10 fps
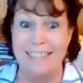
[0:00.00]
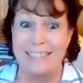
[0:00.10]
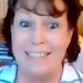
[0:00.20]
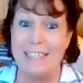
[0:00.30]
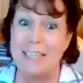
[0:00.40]

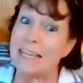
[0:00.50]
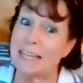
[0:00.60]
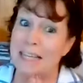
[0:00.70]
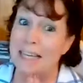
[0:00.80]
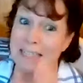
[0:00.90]
She
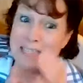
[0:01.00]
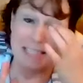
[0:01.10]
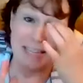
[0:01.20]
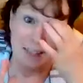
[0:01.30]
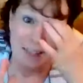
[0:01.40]

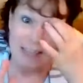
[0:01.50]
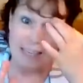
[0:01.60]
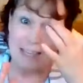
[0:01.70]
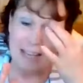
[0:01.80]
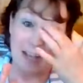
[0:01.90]
is
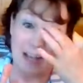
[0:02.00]
the